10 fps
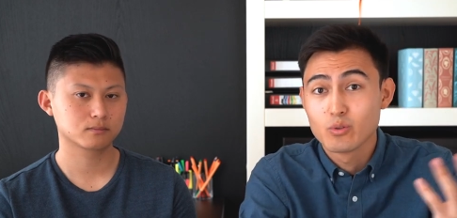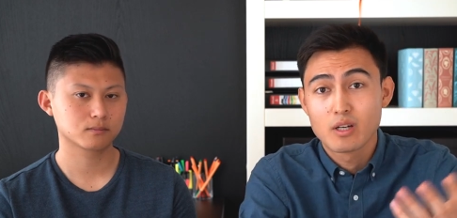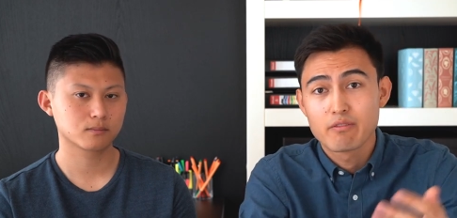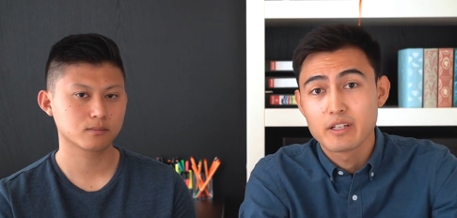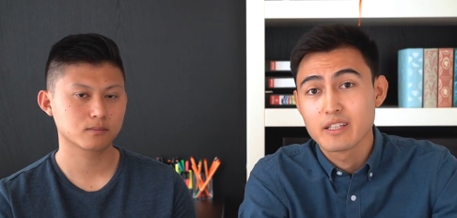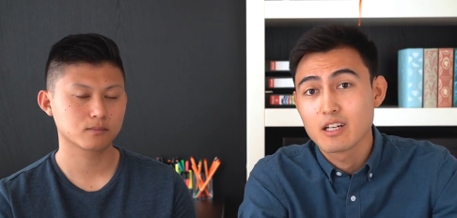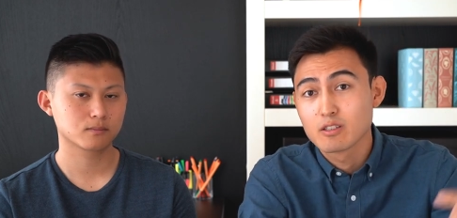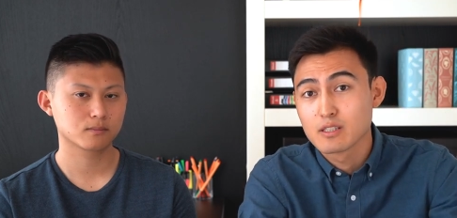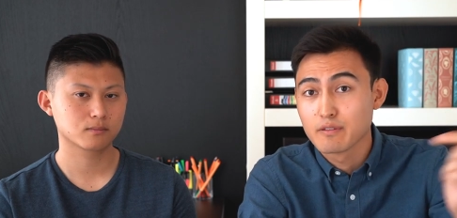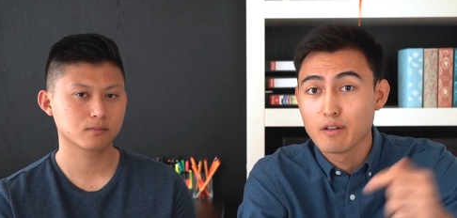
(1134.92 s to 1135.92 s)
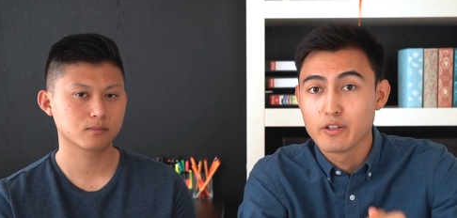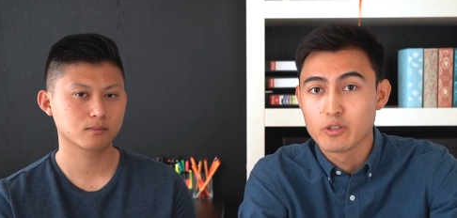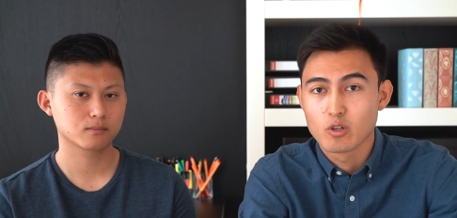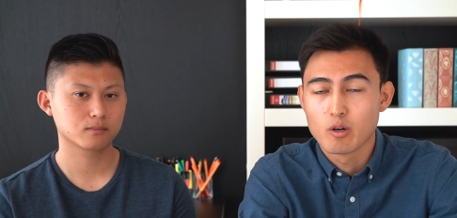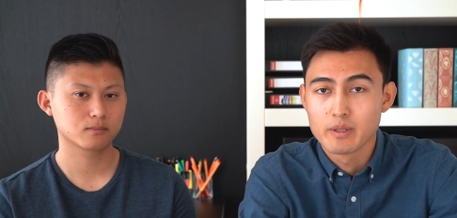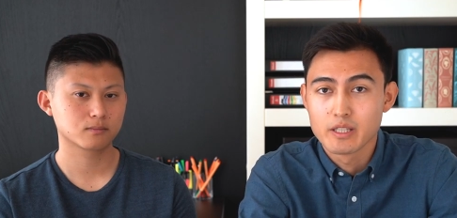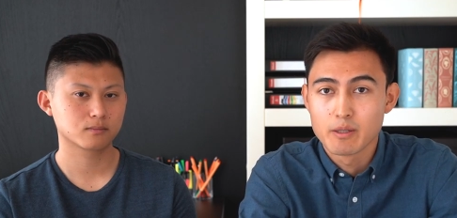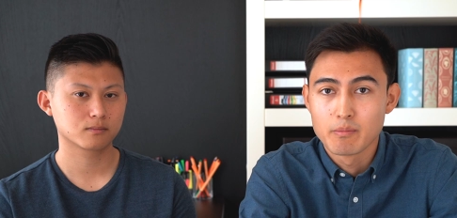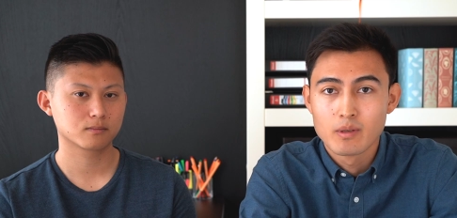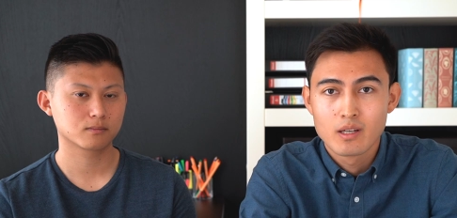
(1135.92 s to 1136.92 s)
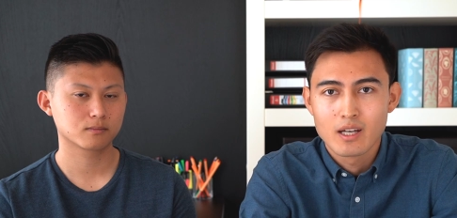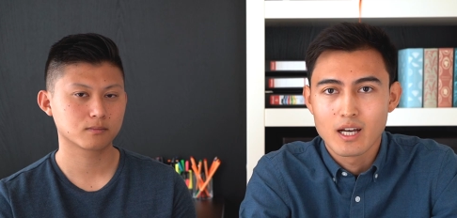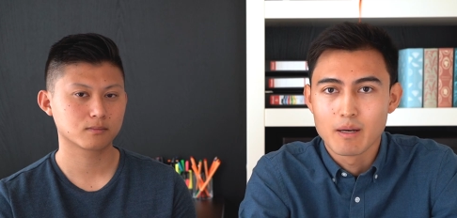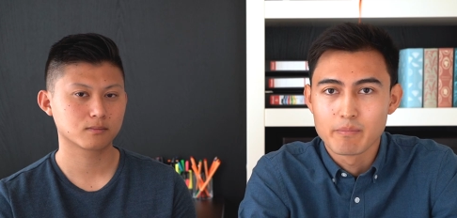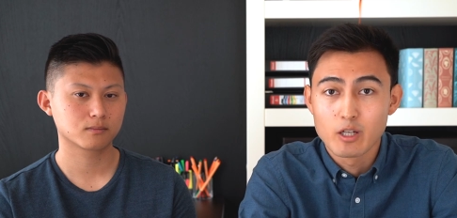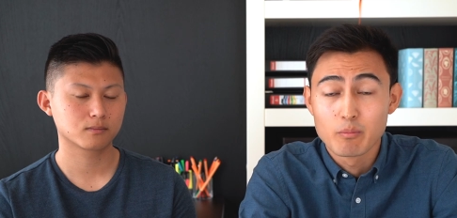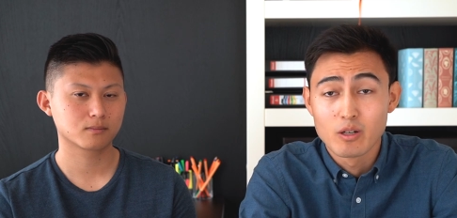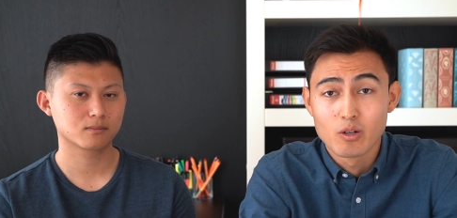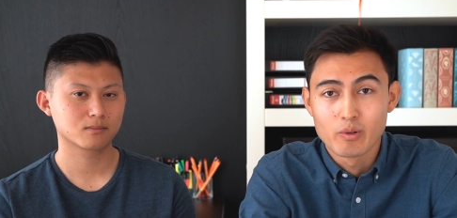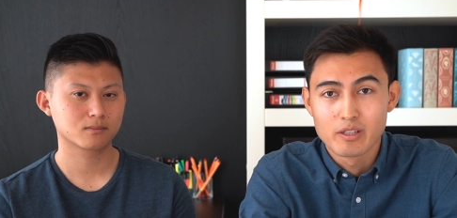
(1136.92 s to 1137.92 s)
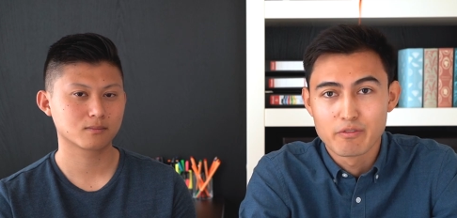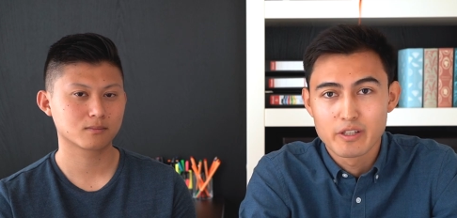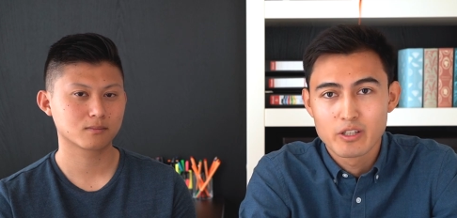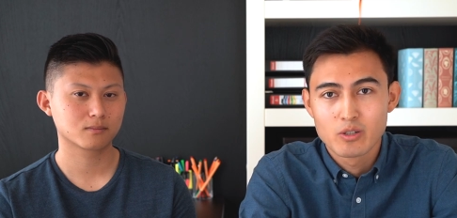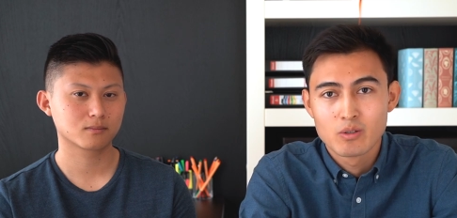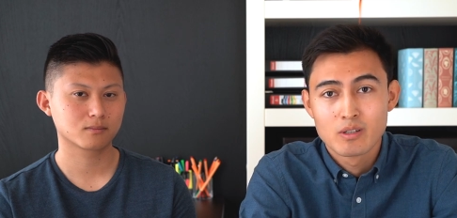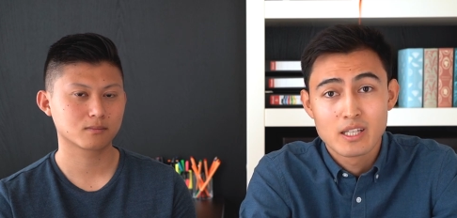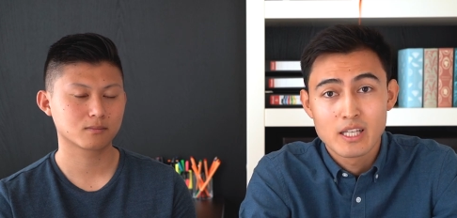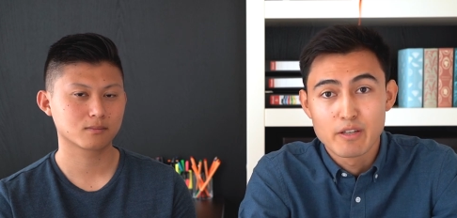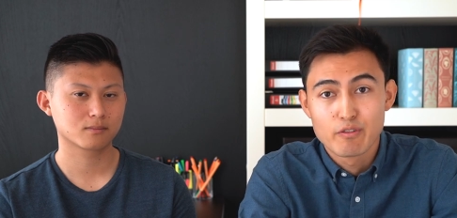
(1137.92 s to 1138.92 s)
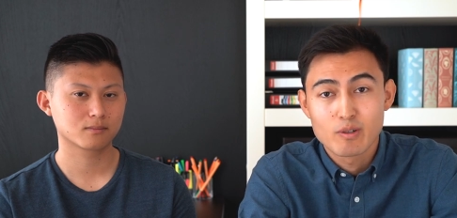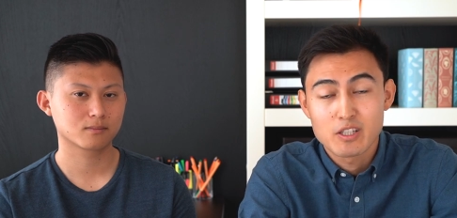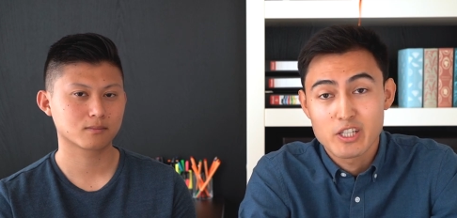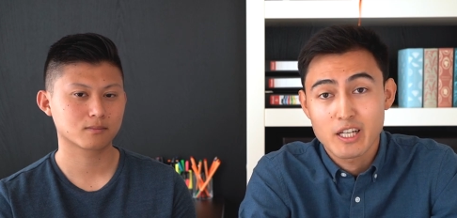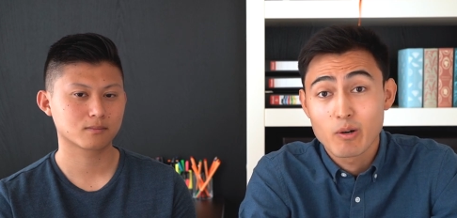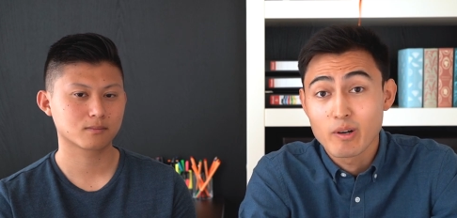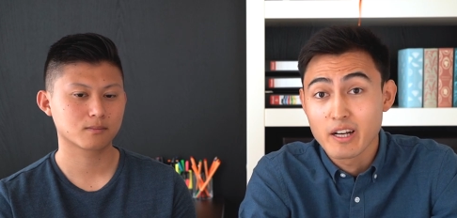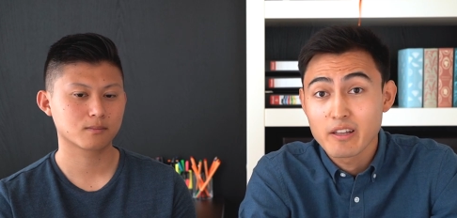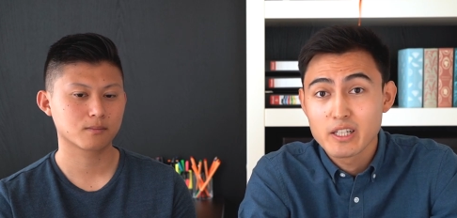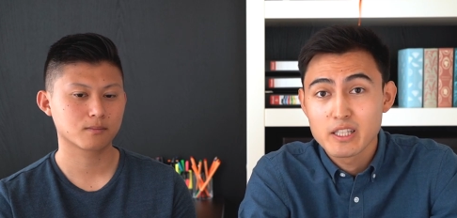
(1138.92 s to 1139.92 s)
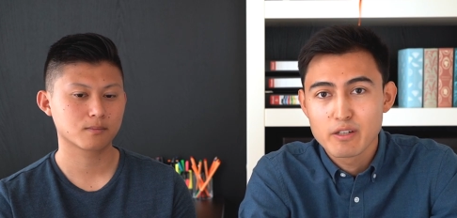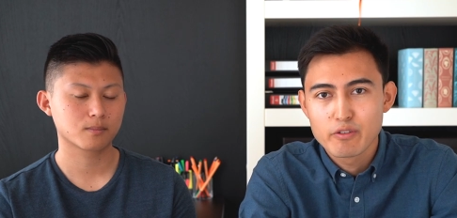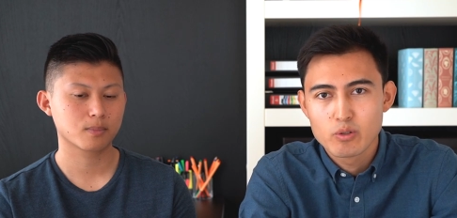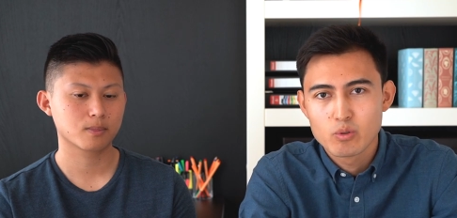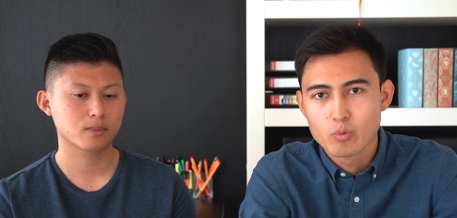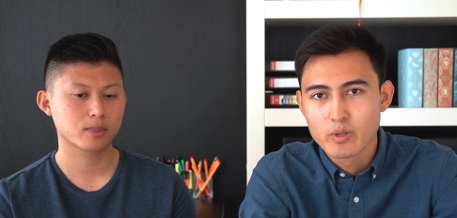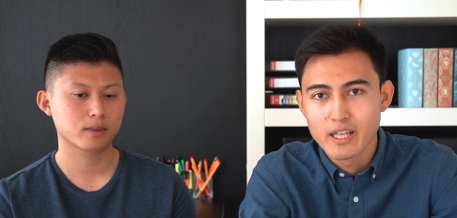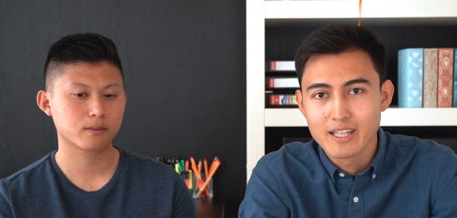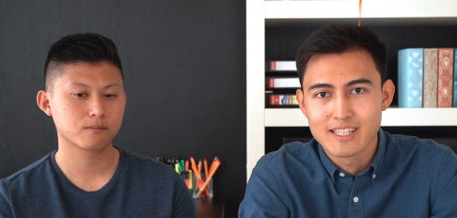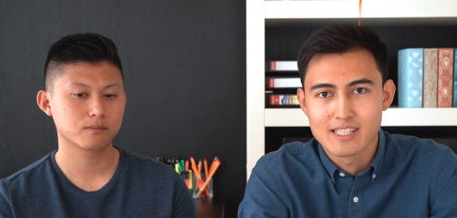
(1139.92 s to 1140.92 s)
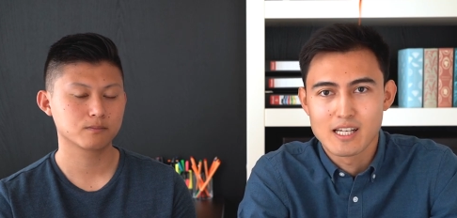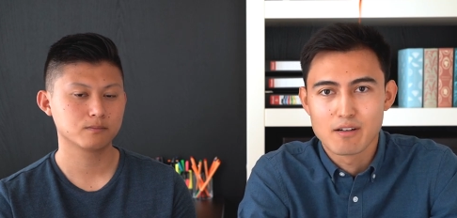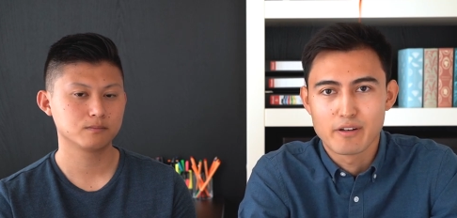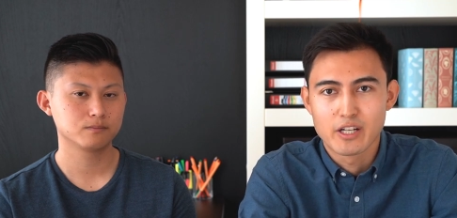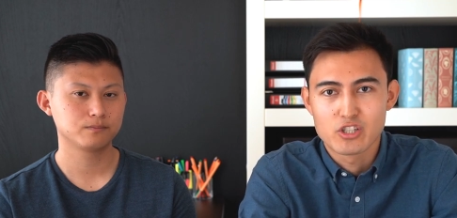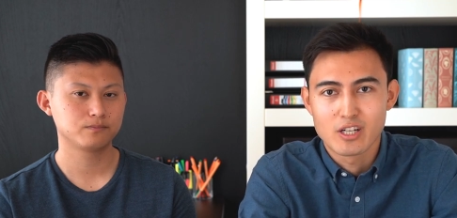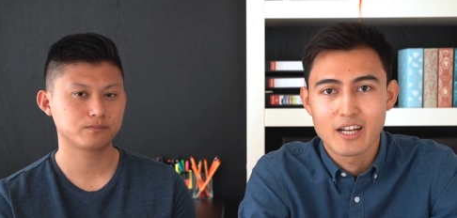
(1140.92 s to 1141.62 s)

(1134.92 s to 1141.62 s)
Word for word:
Speaker 1: do have any doubts, feel free to comment them um, down below in the video. If you want to check out another interview with a Tesla financial